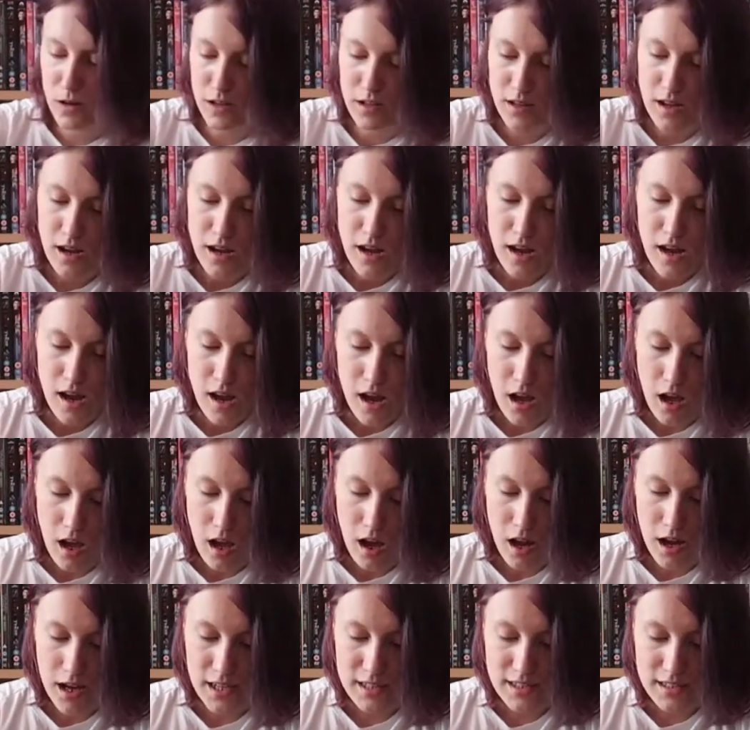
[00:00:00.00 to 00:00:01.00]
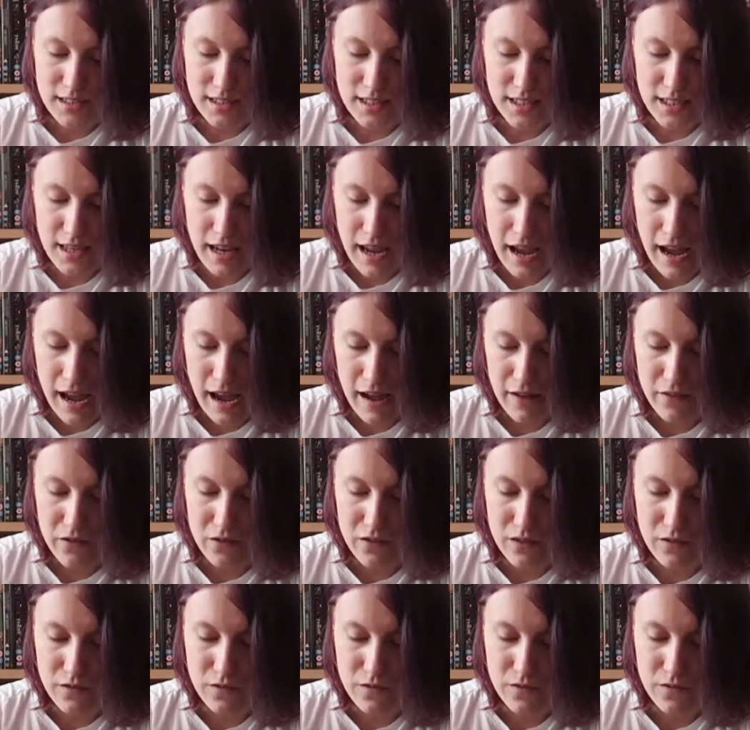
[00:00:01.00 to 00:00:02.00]
one, I did have
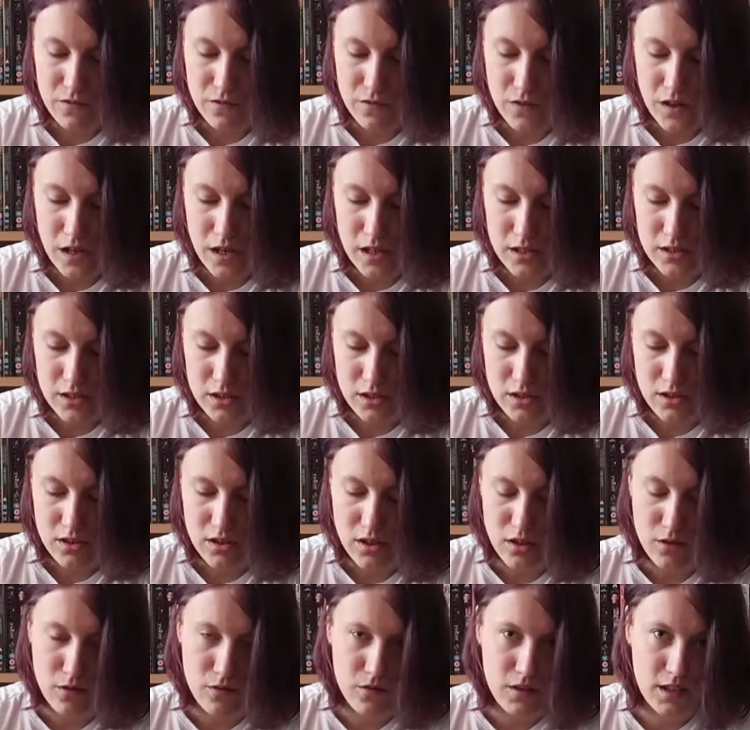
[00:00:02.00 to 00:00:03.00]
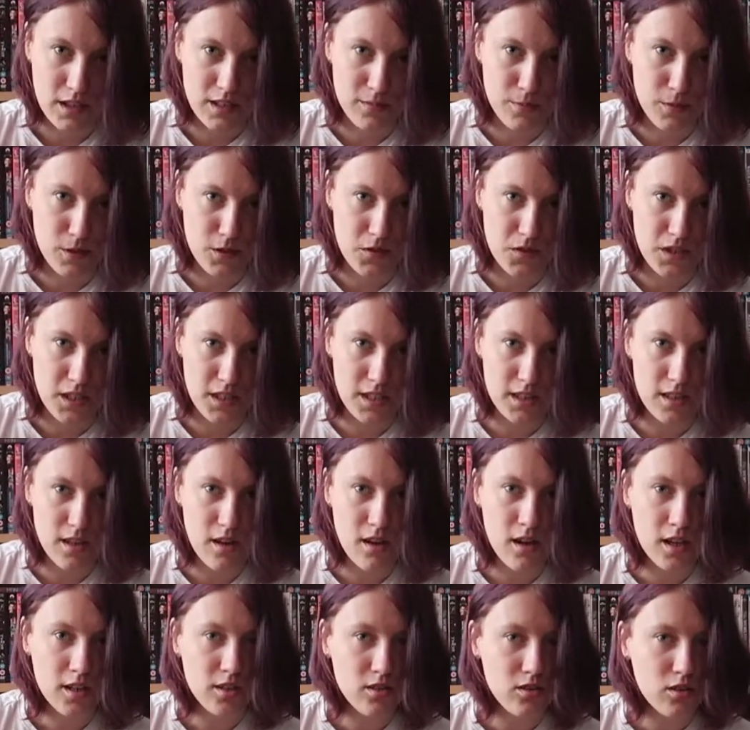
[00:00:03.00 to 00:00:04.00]
the first two of these movies.
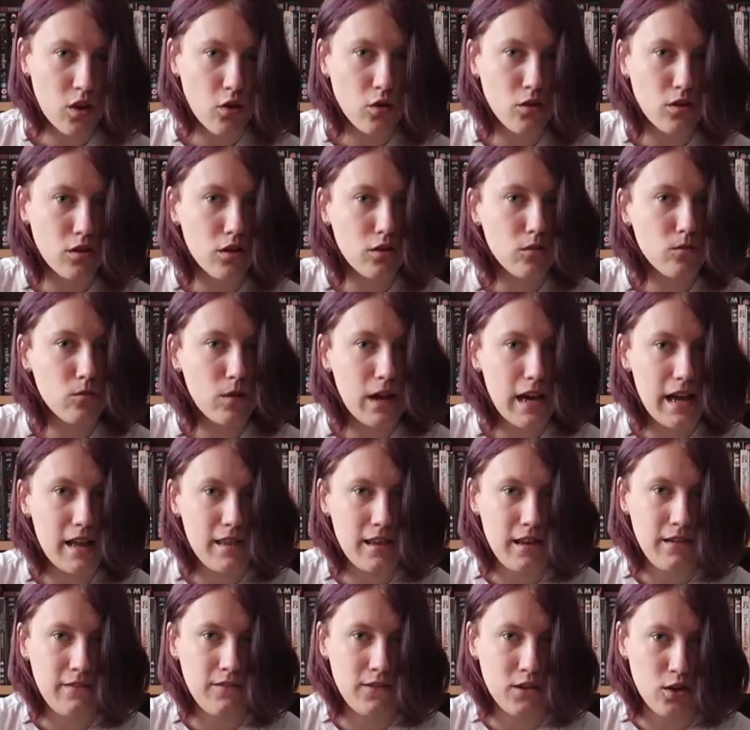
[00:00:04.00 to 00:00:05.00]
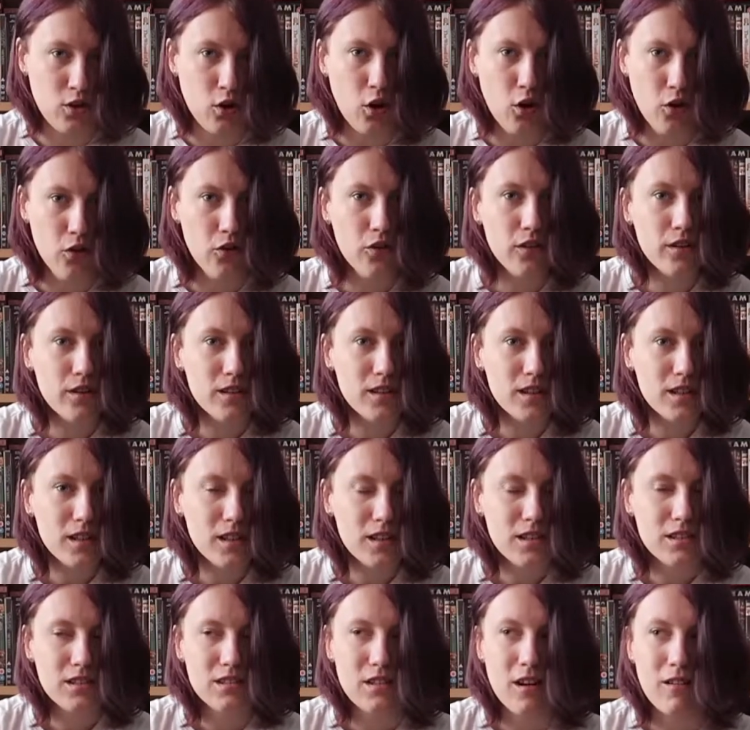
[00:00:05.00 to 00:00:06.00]
I don't know where they've gone,
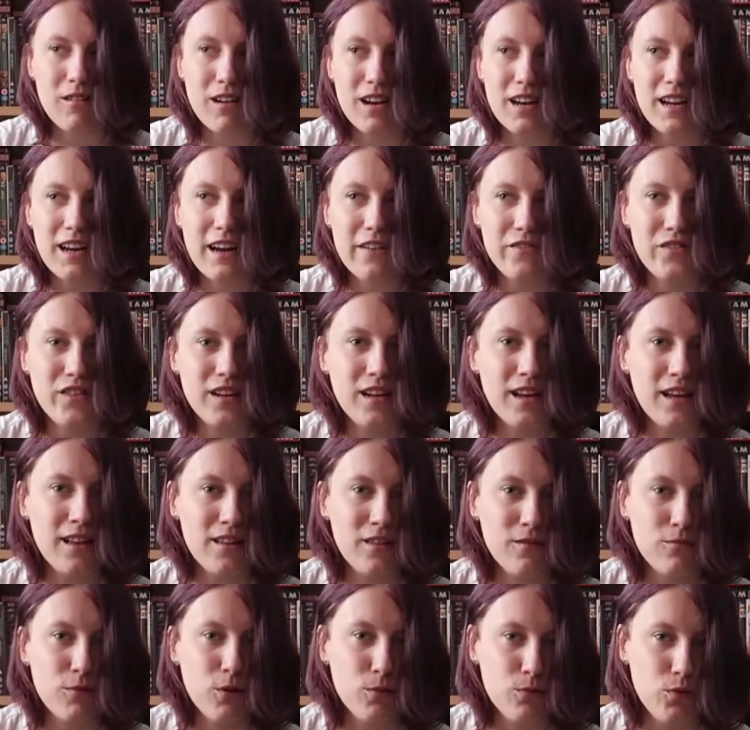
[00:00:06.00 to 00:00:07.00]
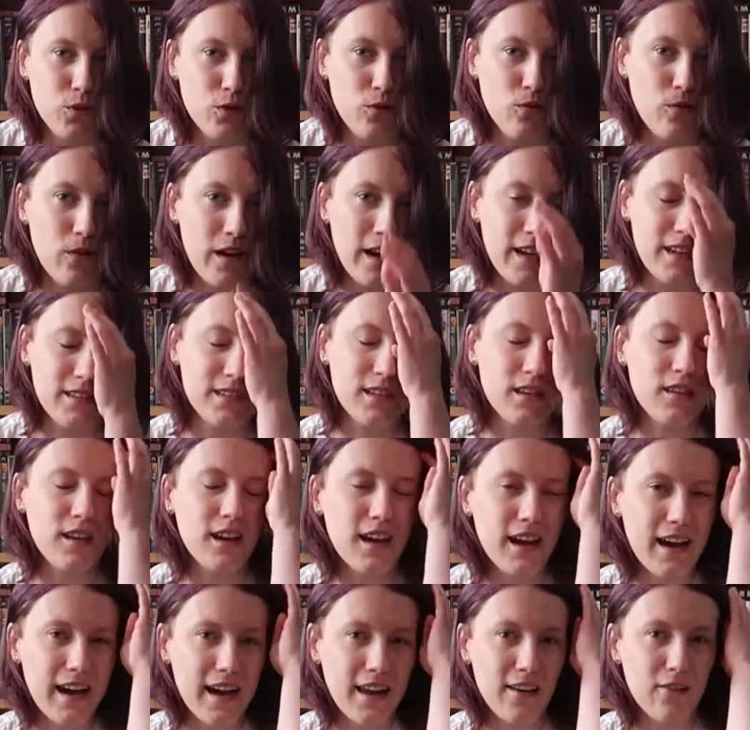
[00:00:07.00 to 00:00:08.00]
so I'm going to have to get them on Blu-ray because I
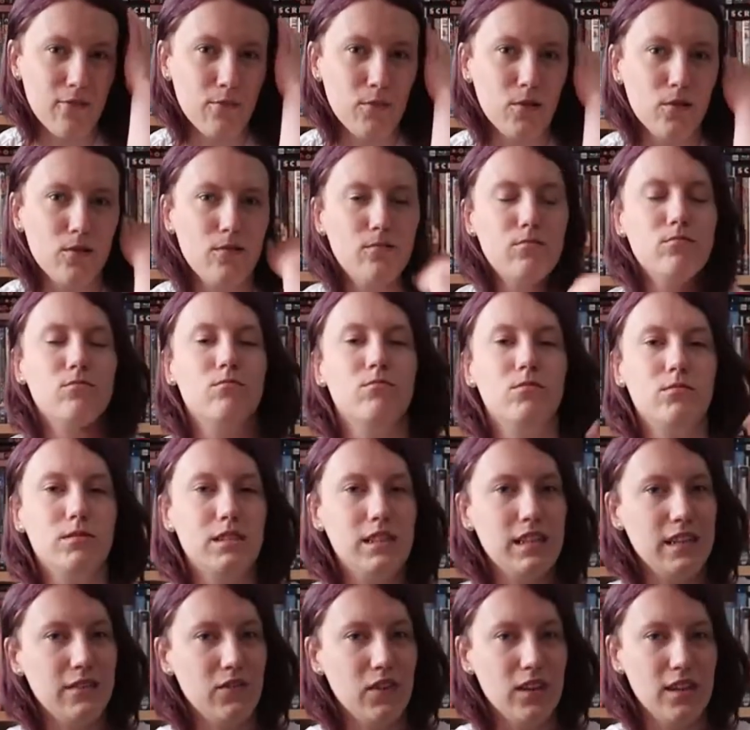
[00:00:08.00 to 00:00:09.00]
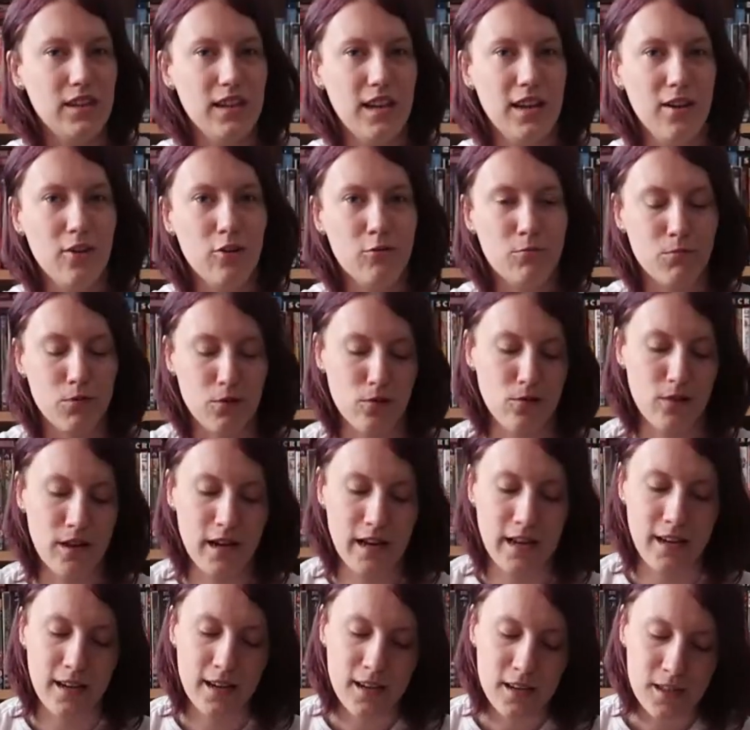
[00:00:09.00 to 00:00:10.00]
think I had them on DVD, not
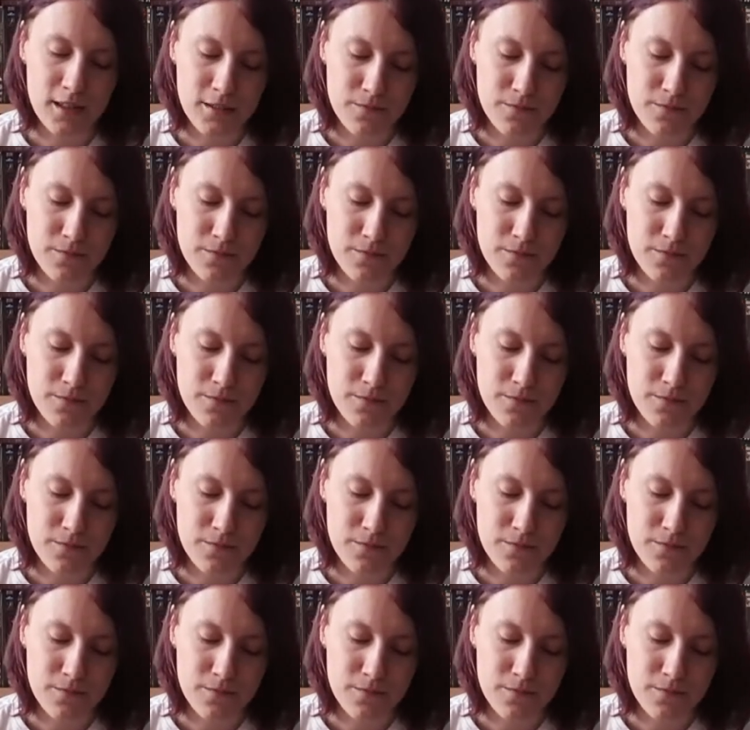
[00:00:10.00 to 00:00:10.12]
Blu-ray.